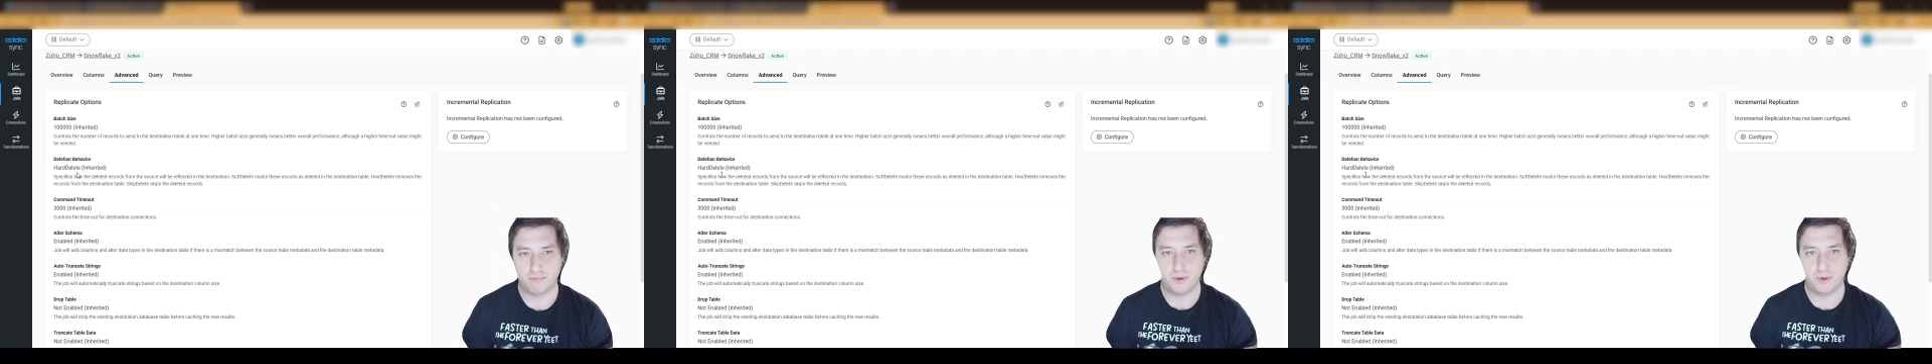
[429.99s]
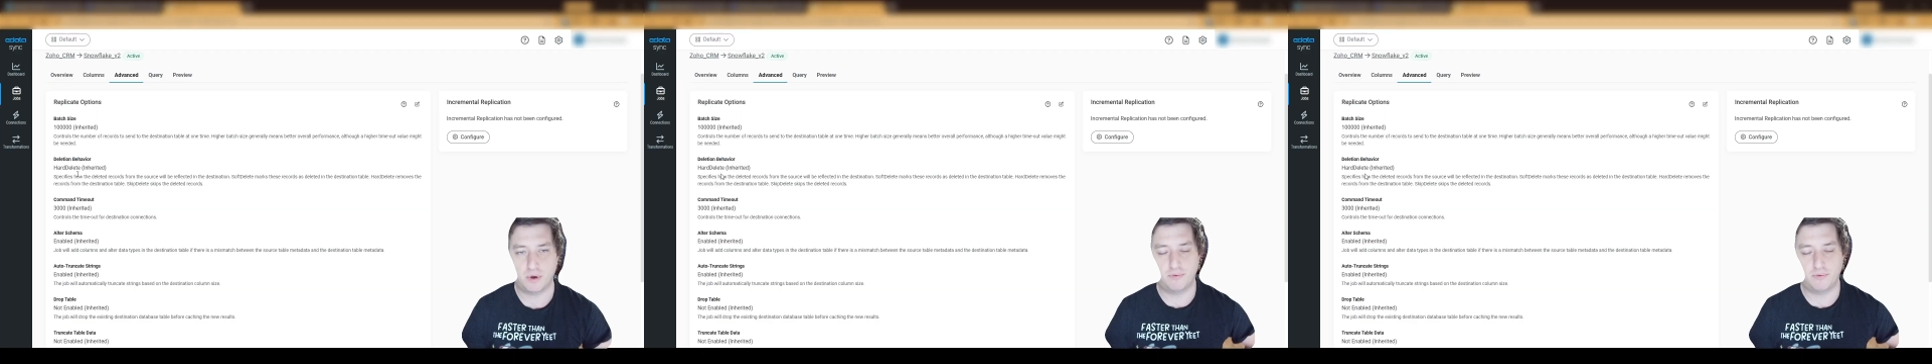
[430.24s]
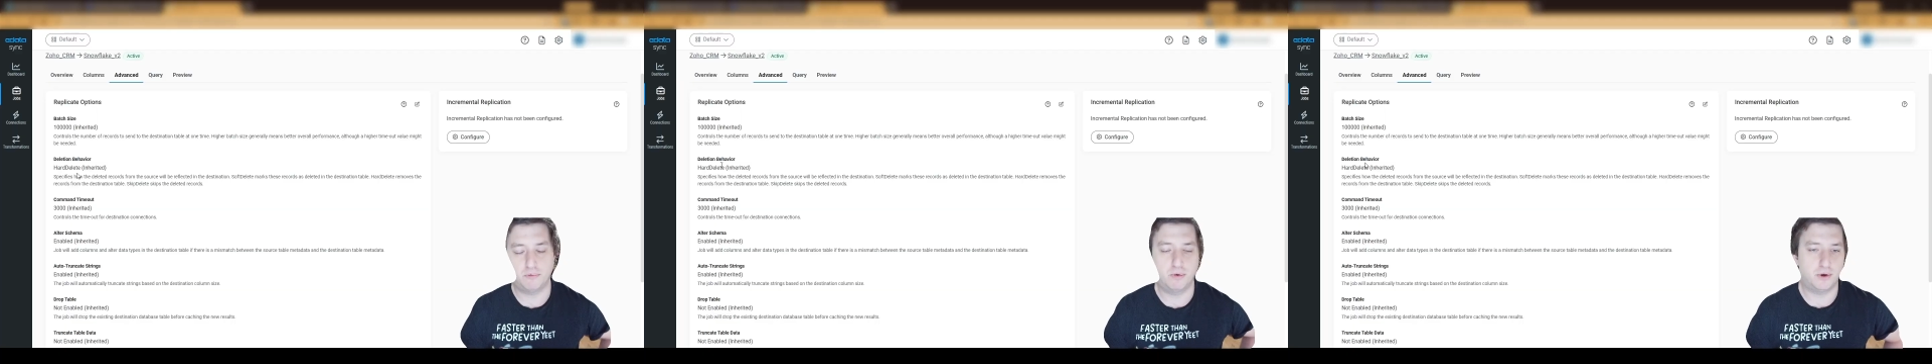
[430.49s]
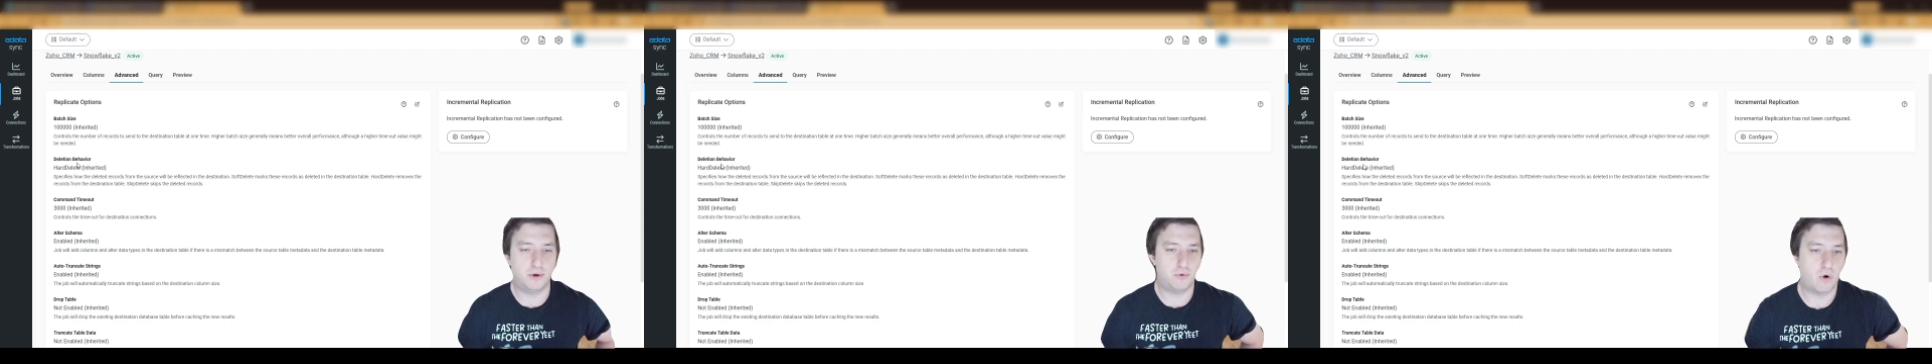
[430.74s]
You have the
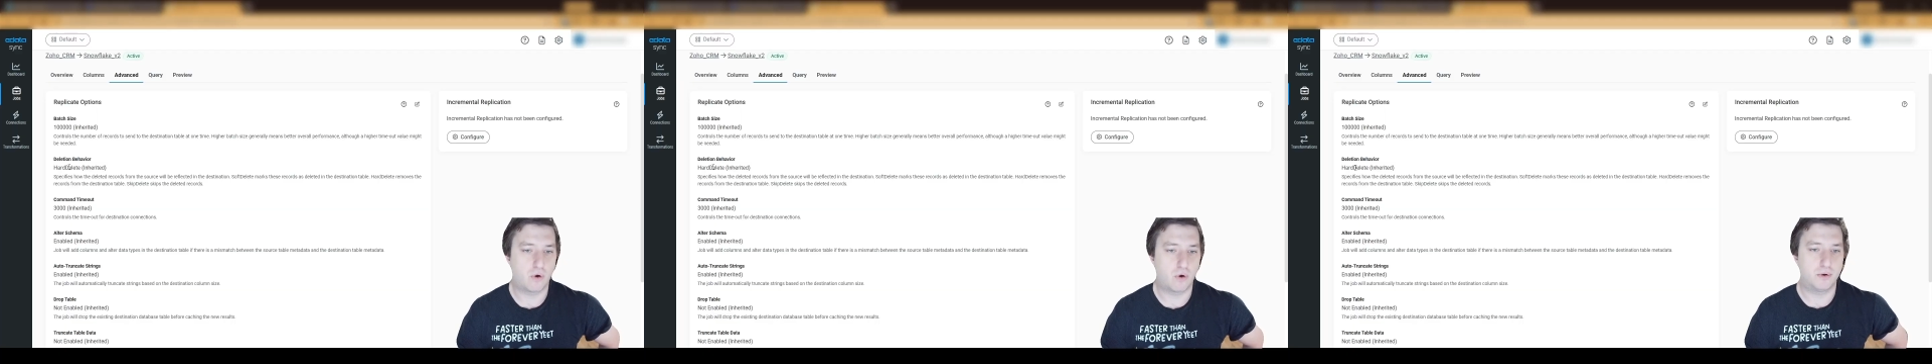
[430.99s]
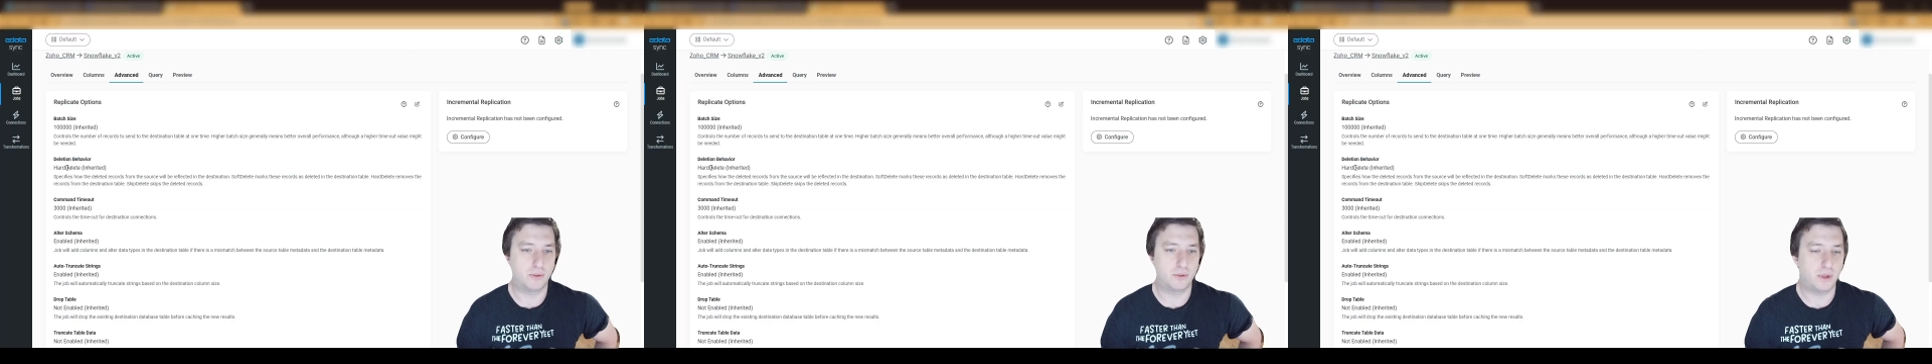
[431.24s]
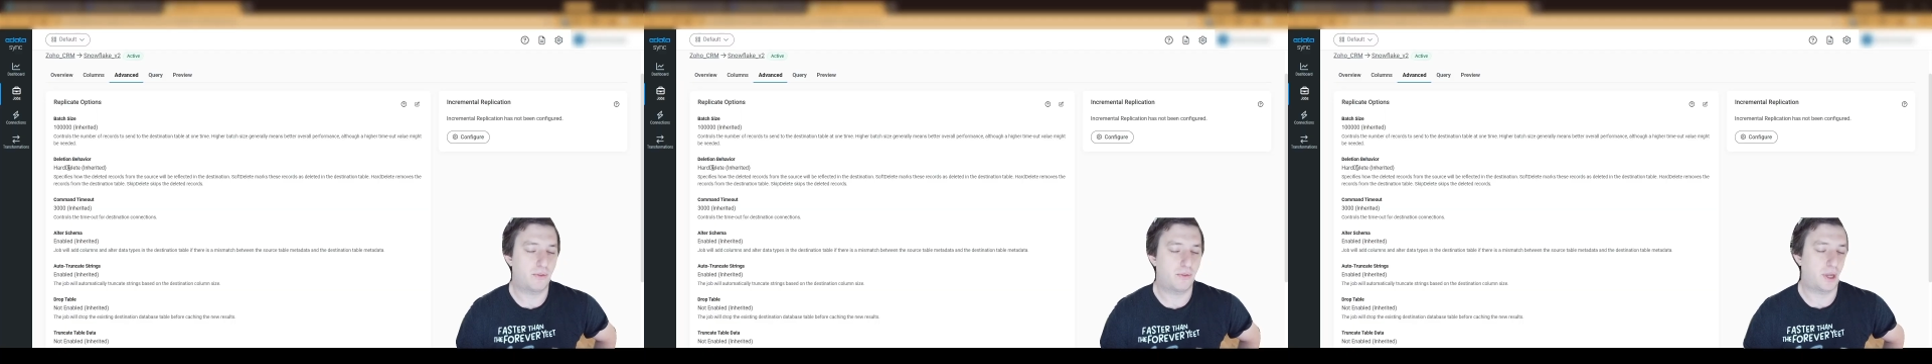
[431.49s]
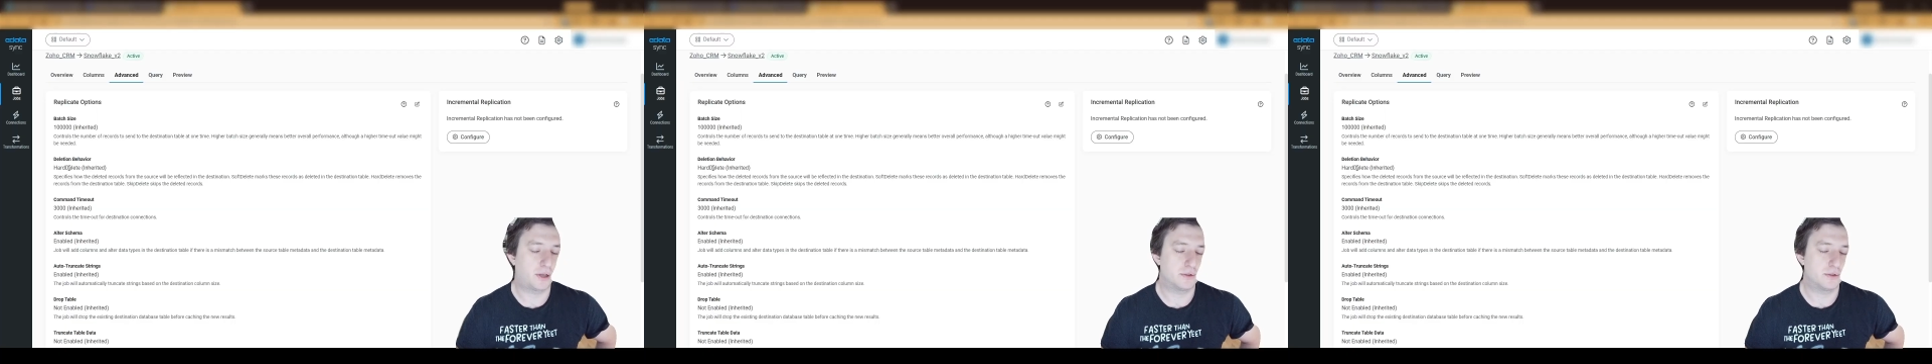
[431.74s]
ability to hard delete
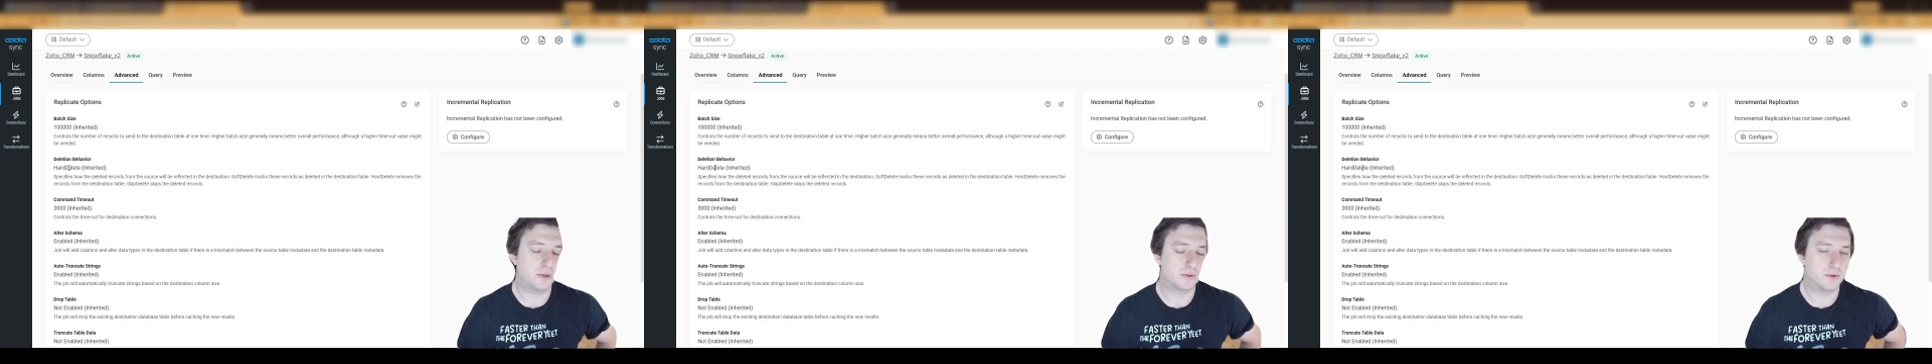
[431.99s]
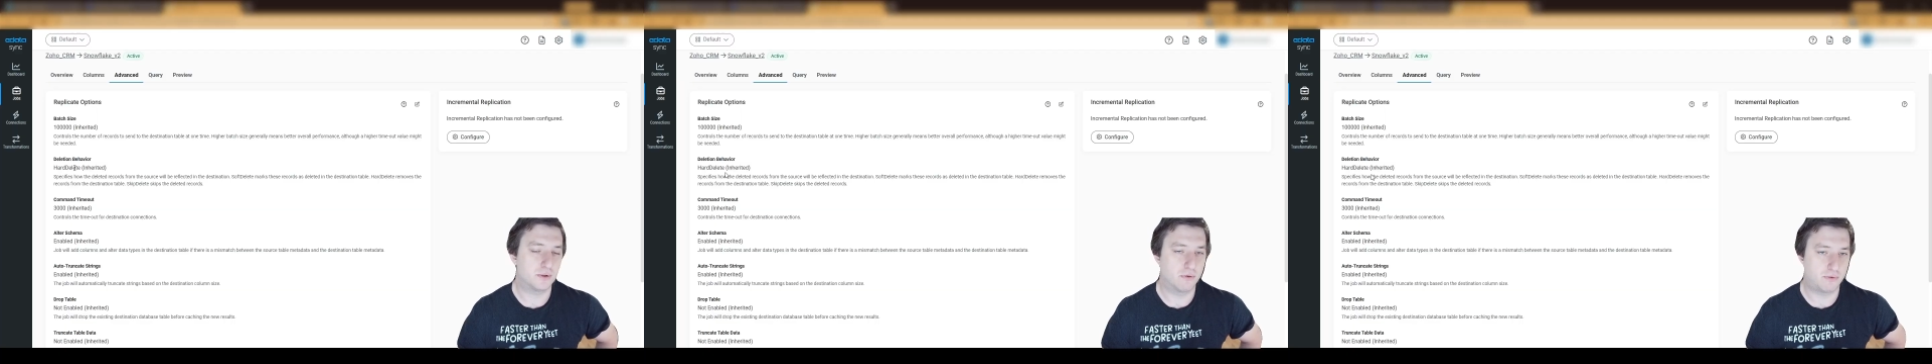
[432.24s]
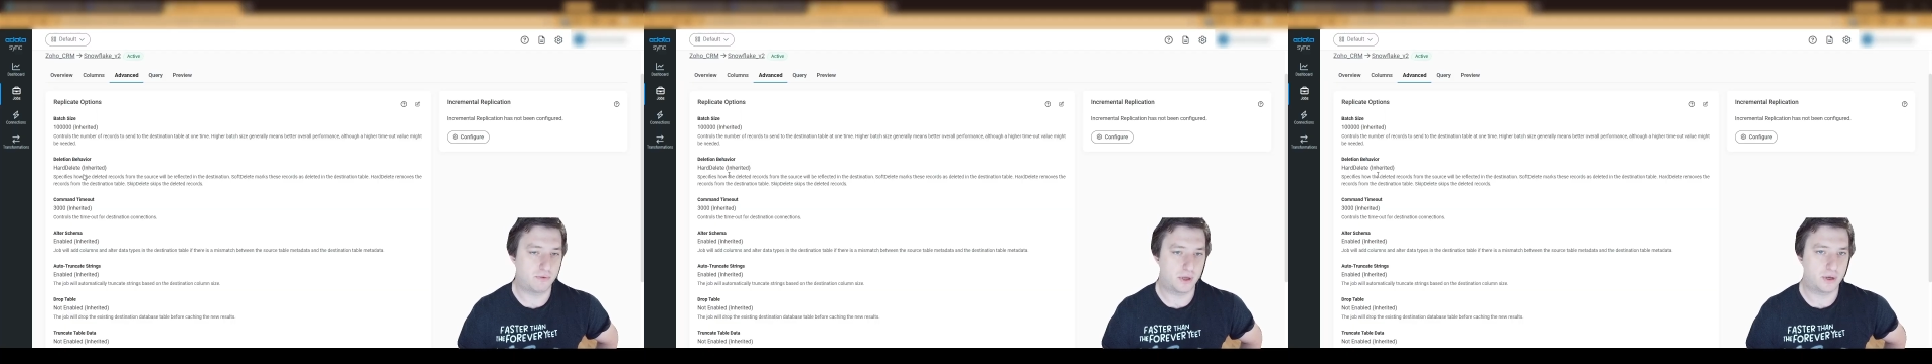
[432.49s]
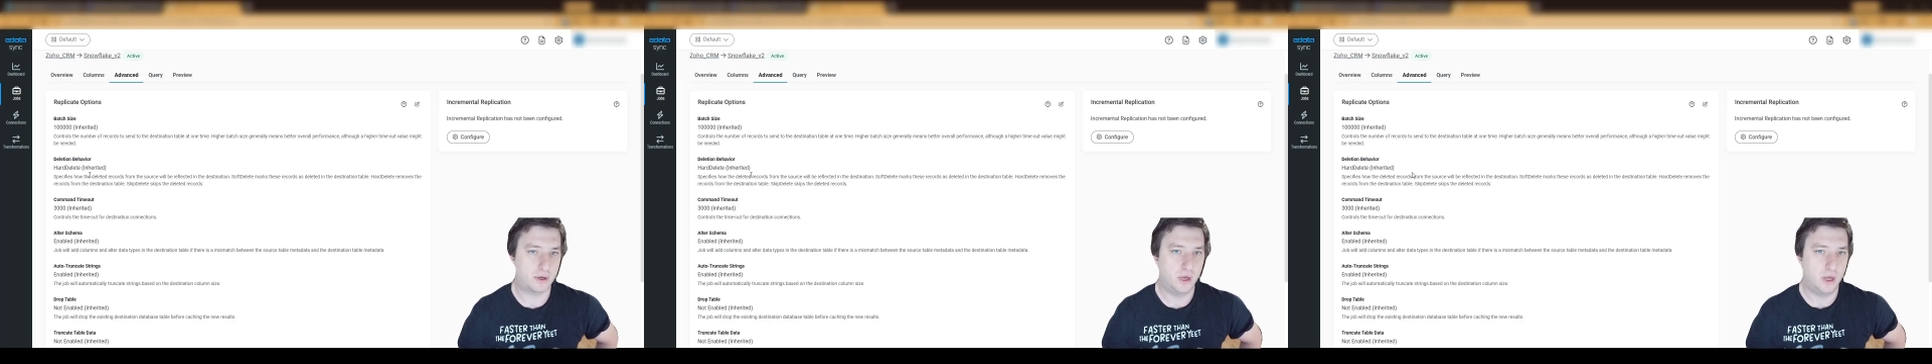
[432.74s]
things in
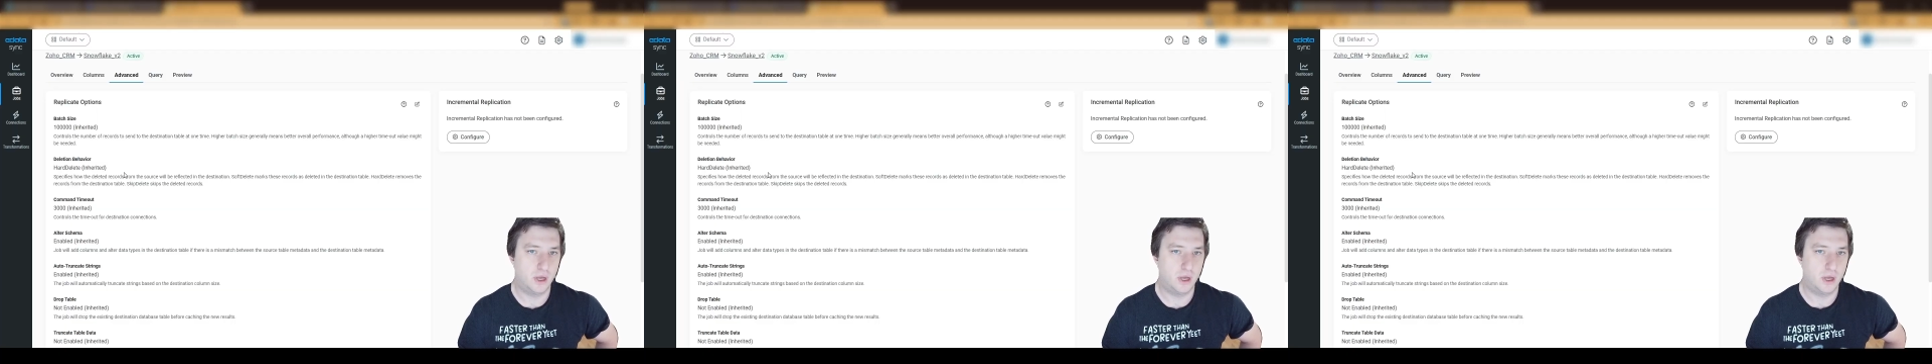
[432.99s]
Snowflake.